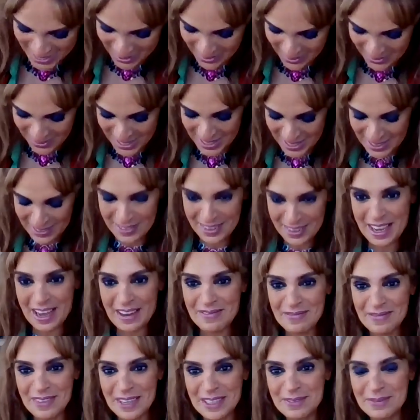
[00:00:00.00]
we
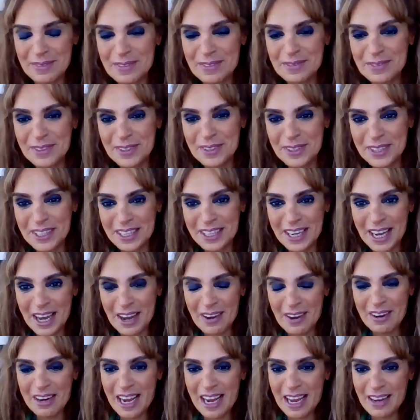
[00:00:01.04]
have met before in
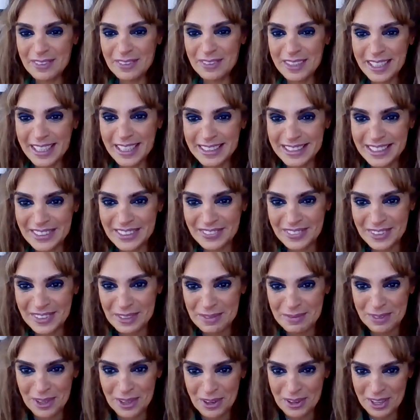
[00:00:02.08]
our Africa TV
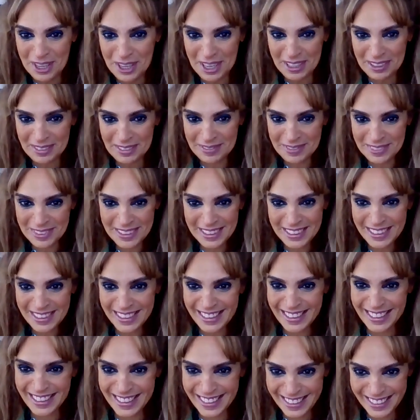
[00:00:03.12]
program.
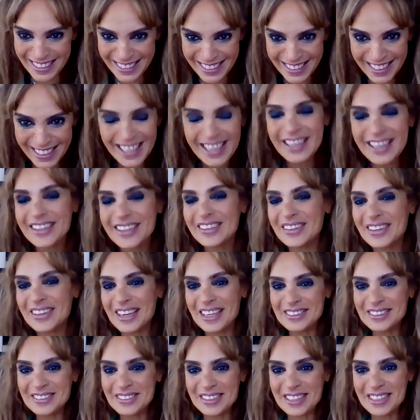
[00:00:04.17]
Yes.
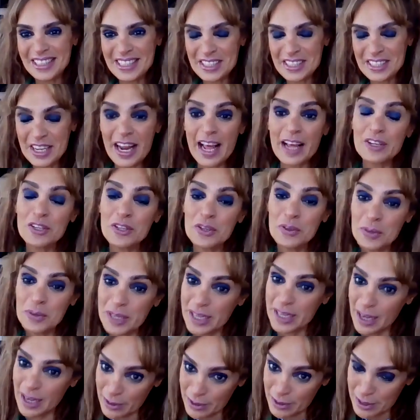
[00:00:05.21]
Congratulations. And you
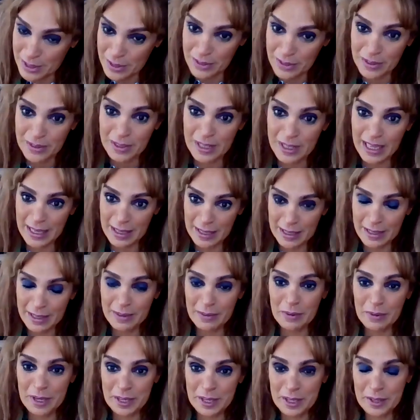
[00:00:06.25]
were also a
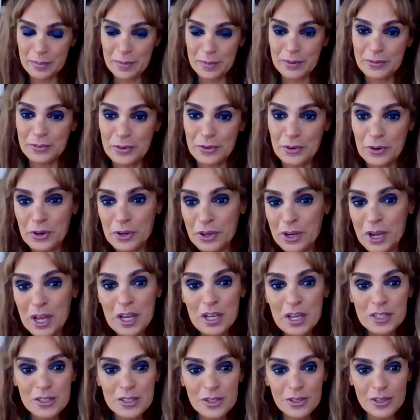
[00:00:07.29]
winner before.
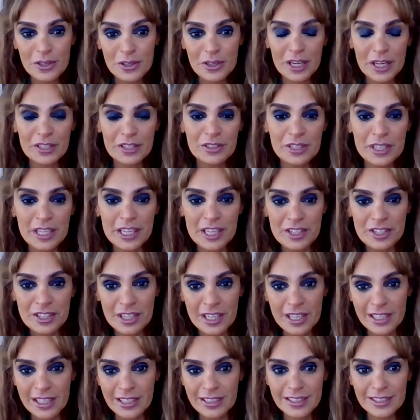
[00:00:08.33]
So congratulations
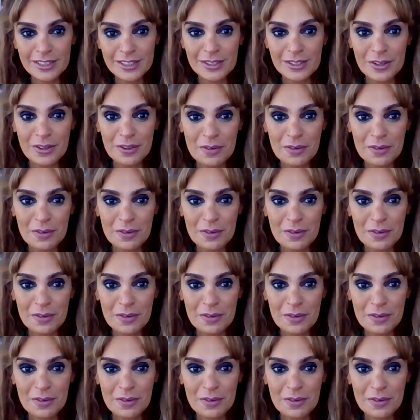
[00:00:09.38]
yes. so